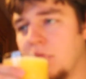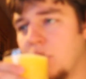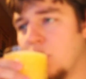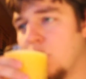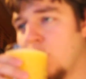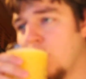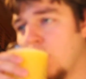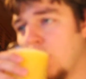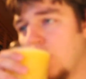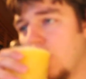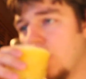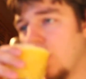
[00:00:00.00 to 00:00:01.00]

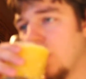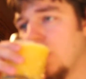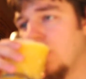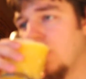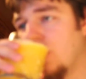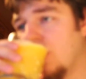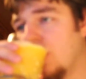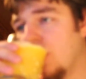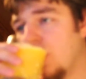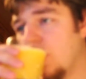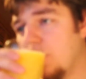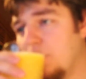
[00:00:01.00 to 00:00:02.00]

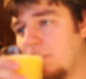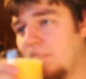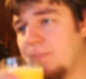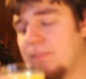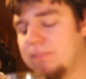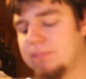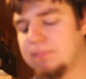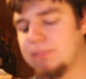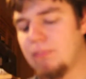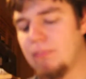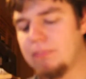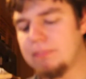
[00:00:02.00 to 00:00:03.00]

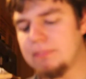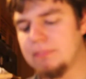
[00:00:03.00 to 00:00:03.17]
(silence)